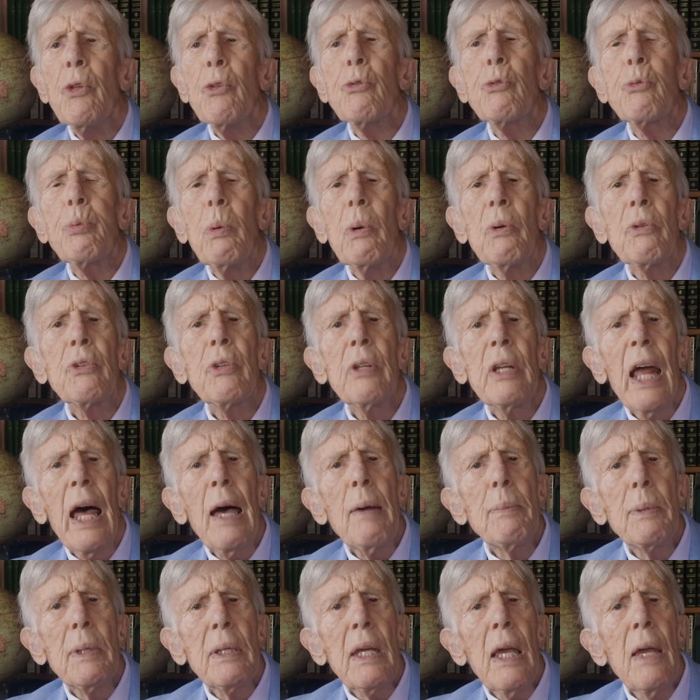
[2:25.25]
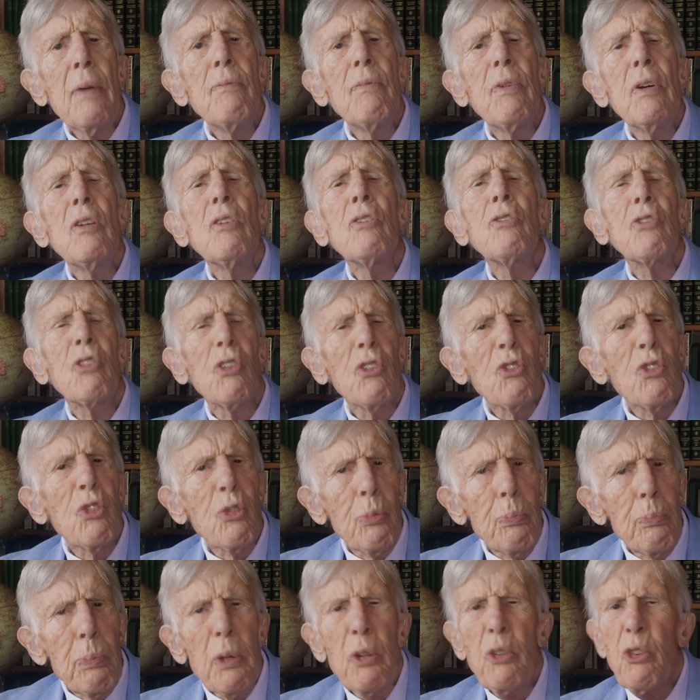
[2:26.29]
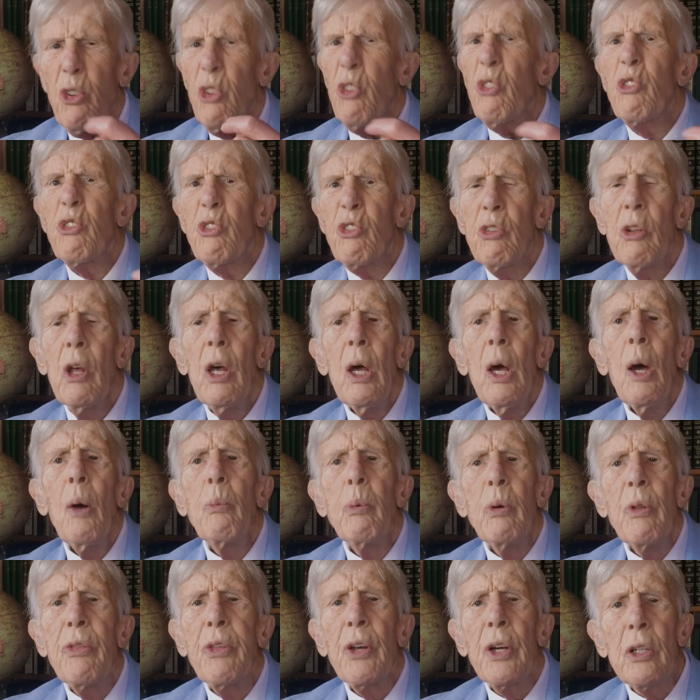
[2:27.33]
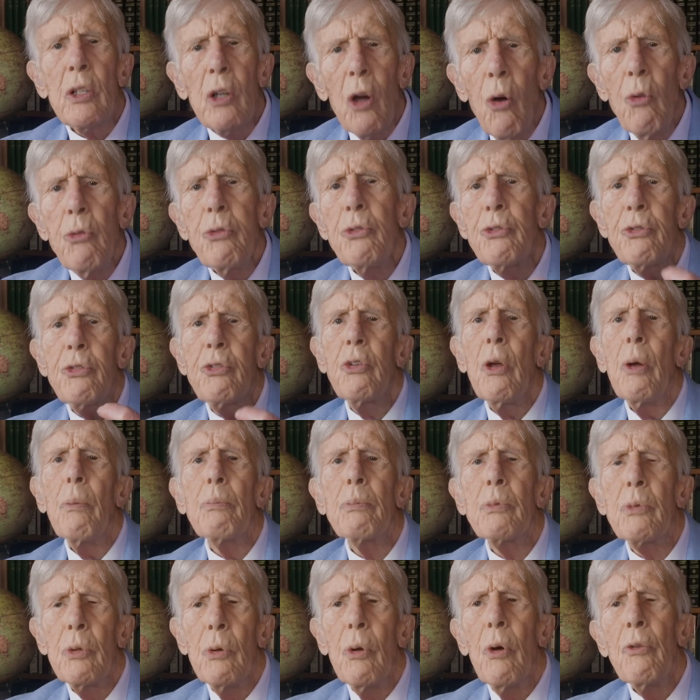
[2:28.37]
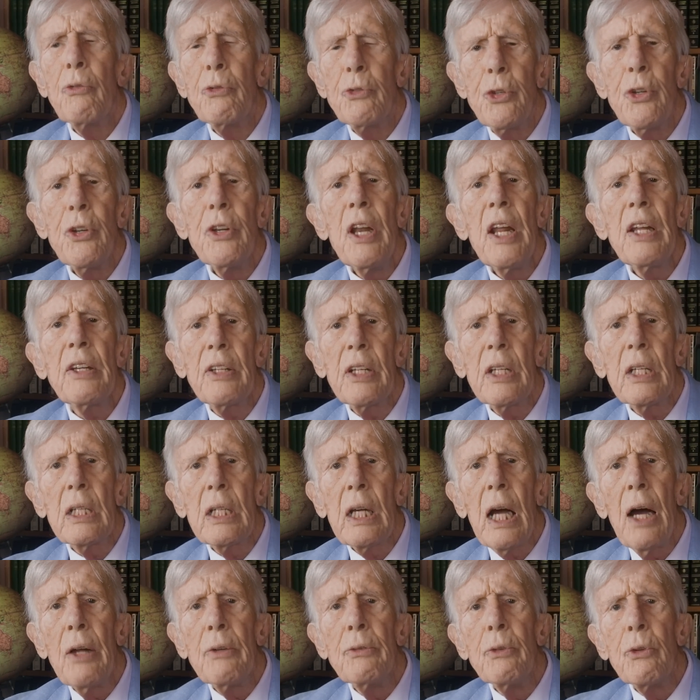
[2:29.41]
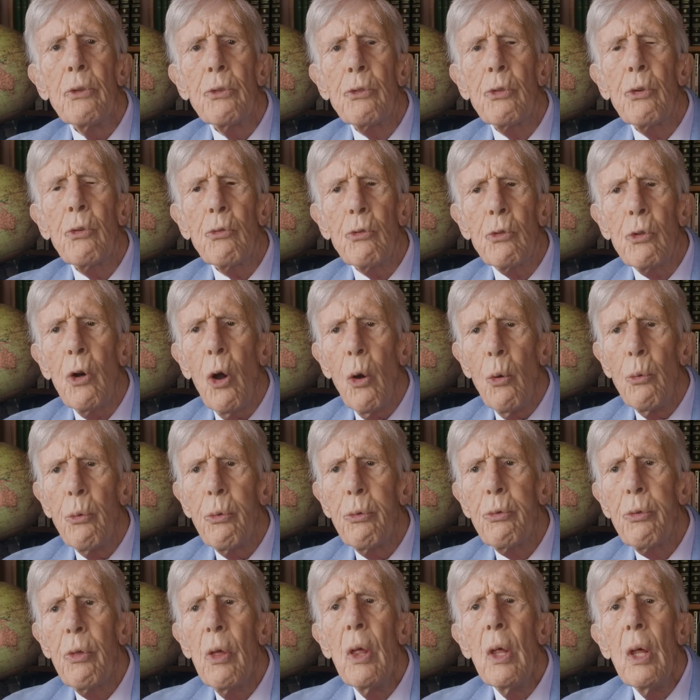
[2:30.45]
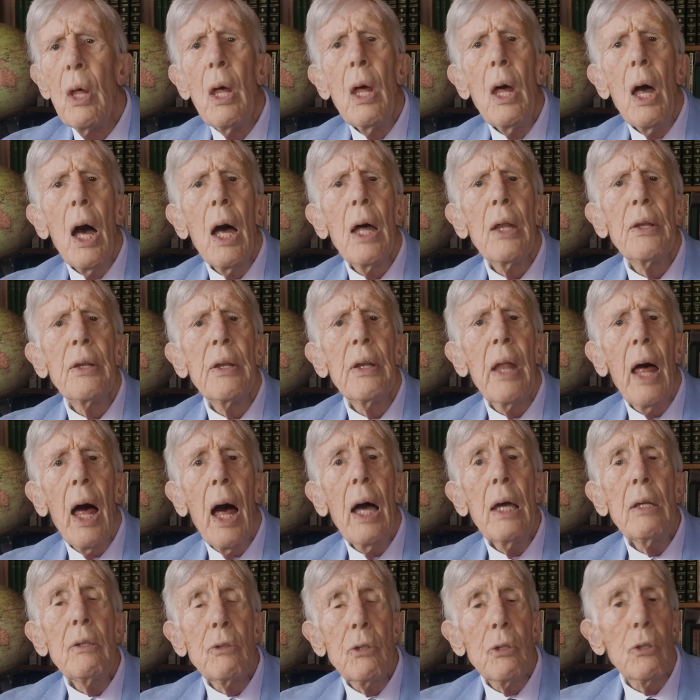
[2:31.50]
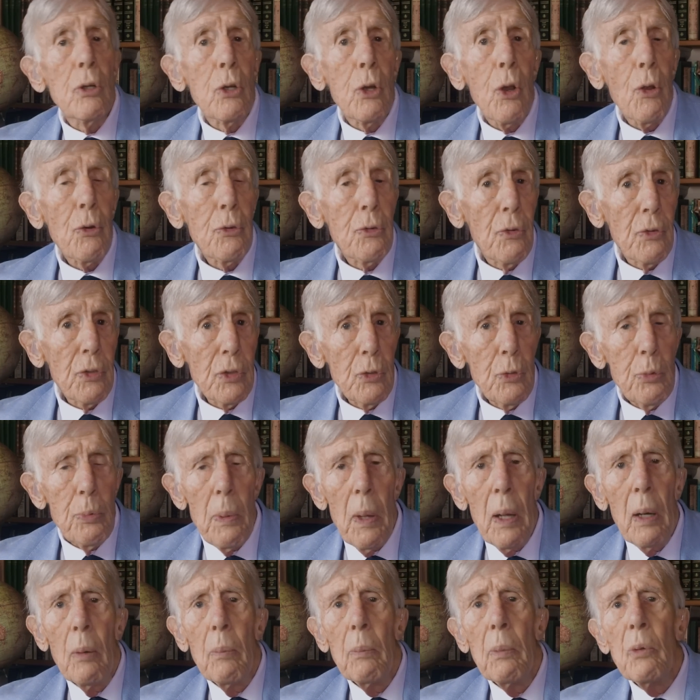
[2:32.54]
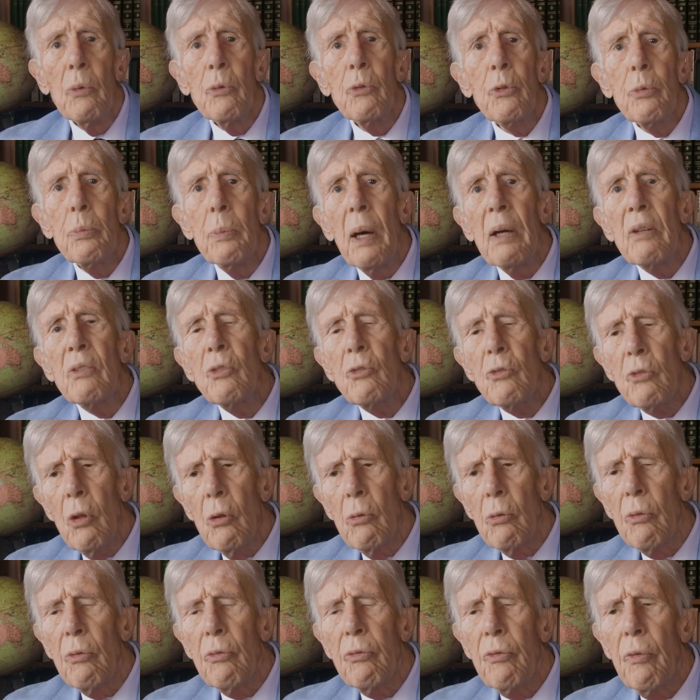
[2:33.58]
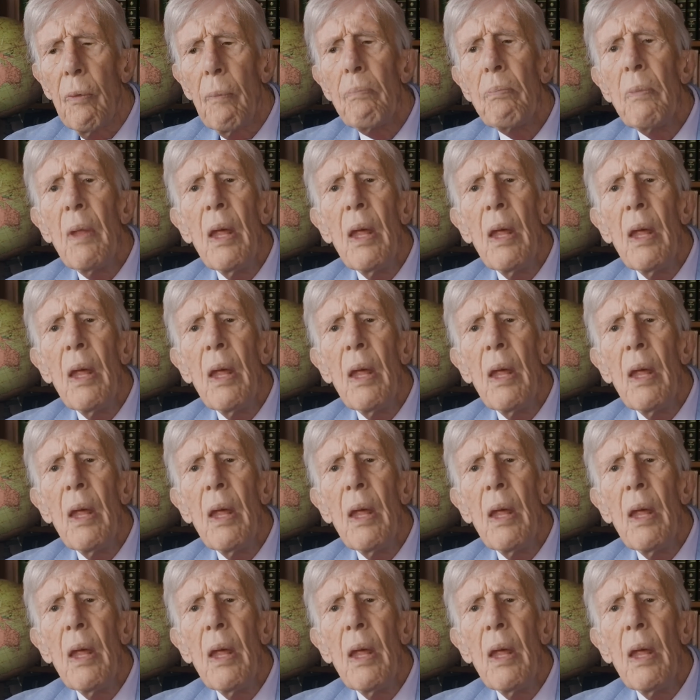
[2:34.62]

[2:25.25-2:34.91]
this was that I became very suspicious with the concept of genetic guidance of growth, and I did a lot of experiments myself.